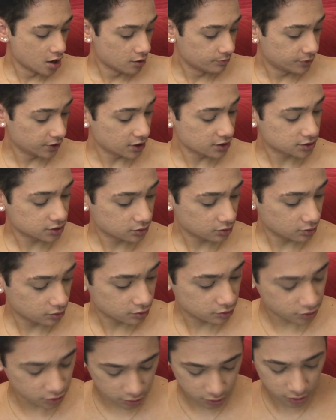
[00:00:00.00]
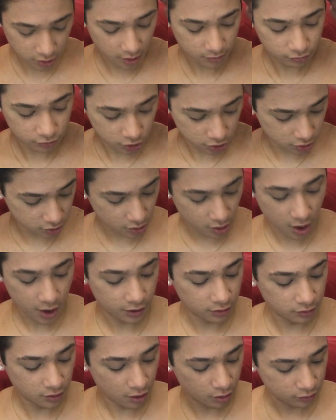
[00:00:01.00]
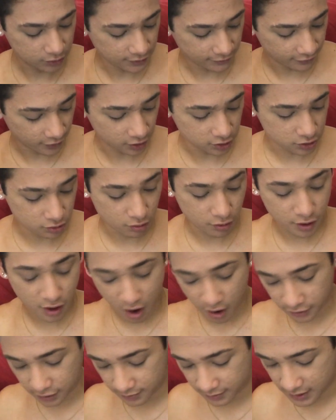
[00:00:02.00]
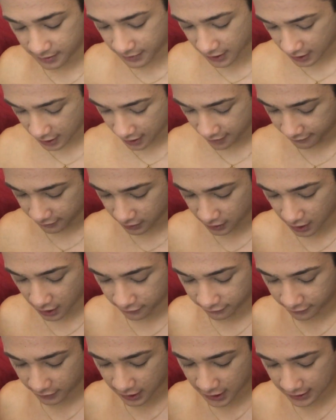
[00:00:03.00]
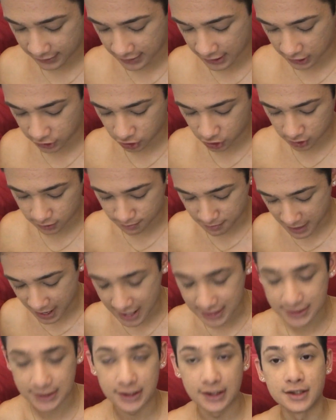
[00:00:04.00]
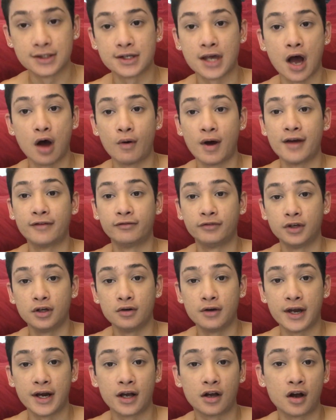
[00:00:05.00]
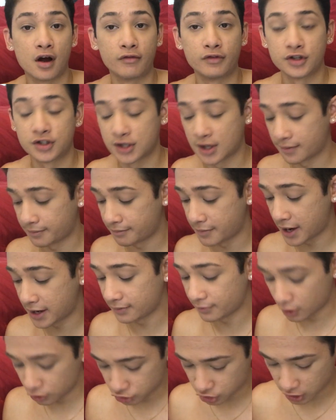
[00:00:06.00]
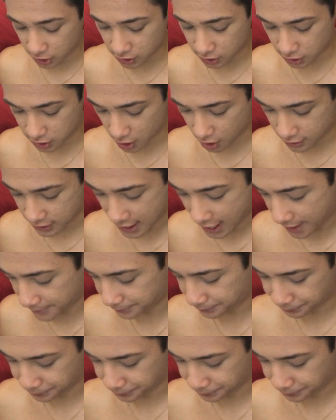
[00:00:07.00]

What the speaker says: Because it's just, I don't know what the fuck is going on with me in my life, and I feel like that just masks how I feel and it covers up my emotions. So yeah.